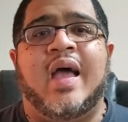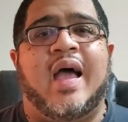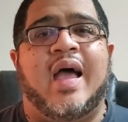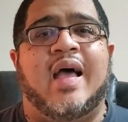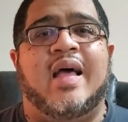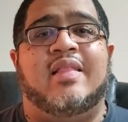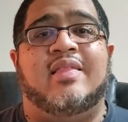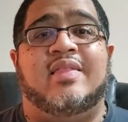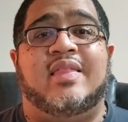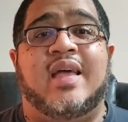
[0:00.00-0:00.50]

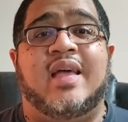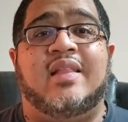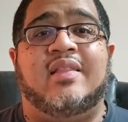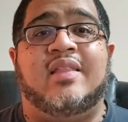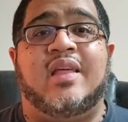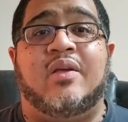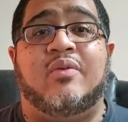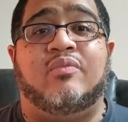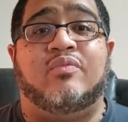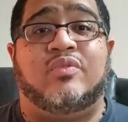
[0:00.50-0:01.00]
and then
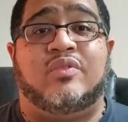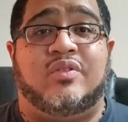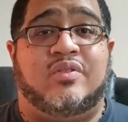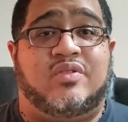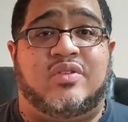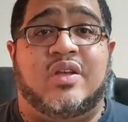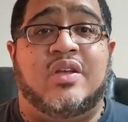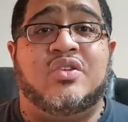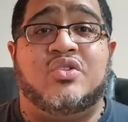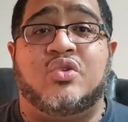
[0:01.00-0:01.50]
they
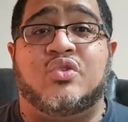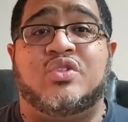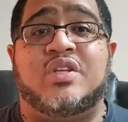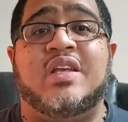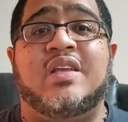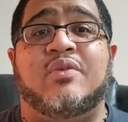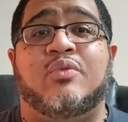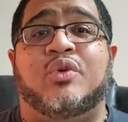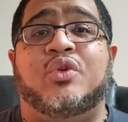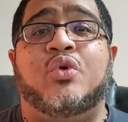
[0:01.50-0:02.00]
so
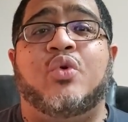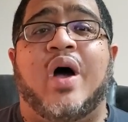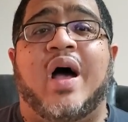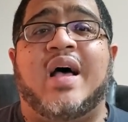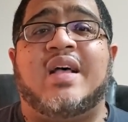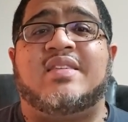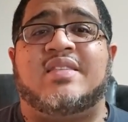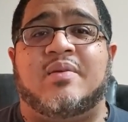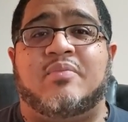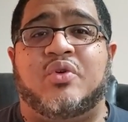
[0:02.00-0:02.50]
see when you
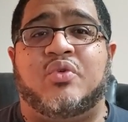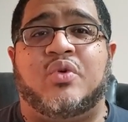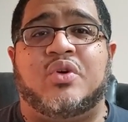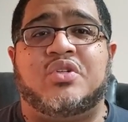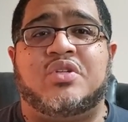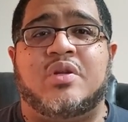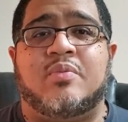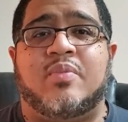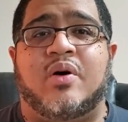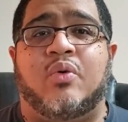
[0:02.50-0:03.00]
ask them a
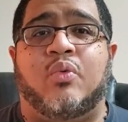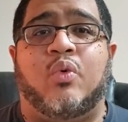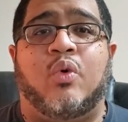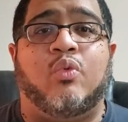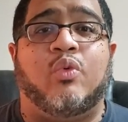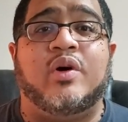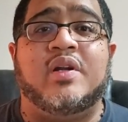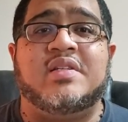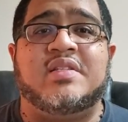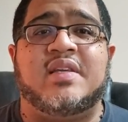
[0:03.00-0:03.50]
question about what,
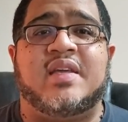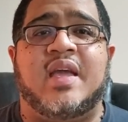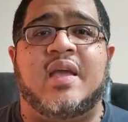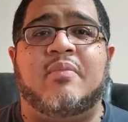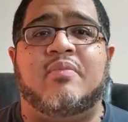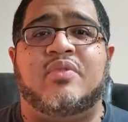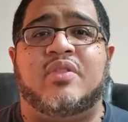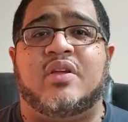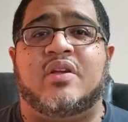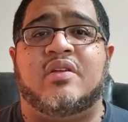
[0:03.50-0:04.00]
what is the
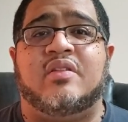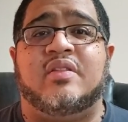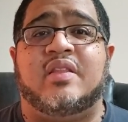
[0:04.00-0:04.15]
game they